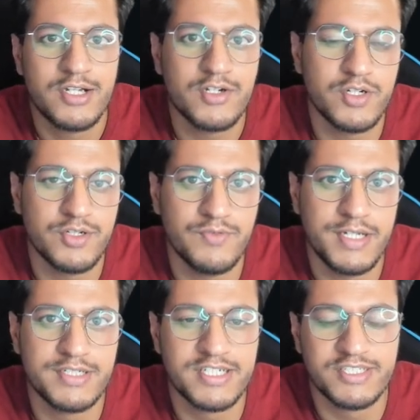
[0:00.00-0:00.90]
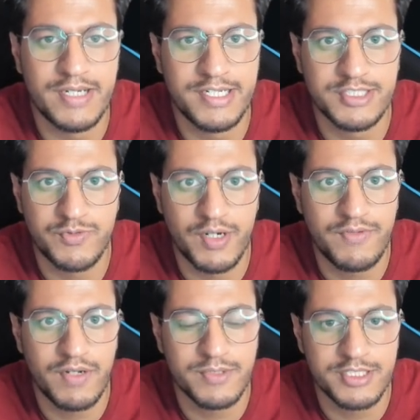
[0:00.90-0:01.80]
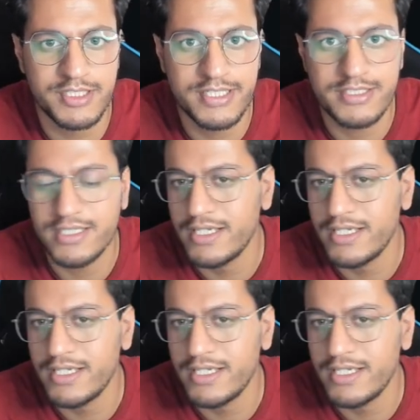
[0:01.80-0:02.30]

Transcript: got an increased weightage of 25%.